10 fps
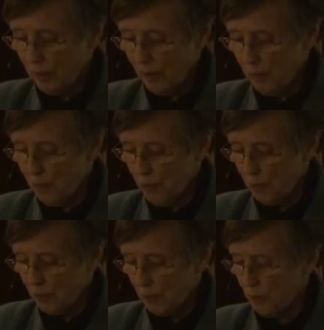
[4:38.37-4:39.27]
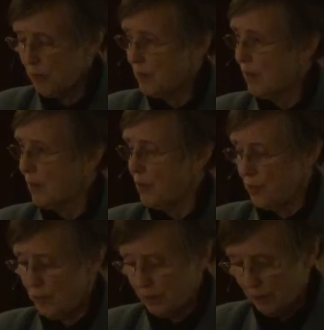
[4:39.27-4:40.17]
give birth to a son,
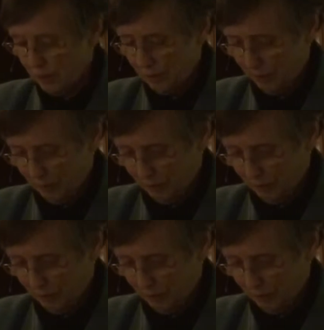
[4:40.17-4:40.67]
Jesus.